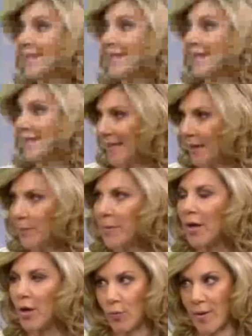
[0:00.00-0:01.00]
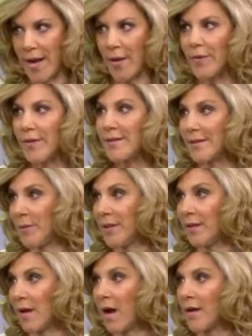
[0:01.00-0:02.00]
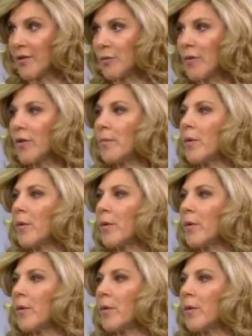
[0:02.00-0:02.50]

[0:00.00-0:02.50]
stigma around this, to be honest with you,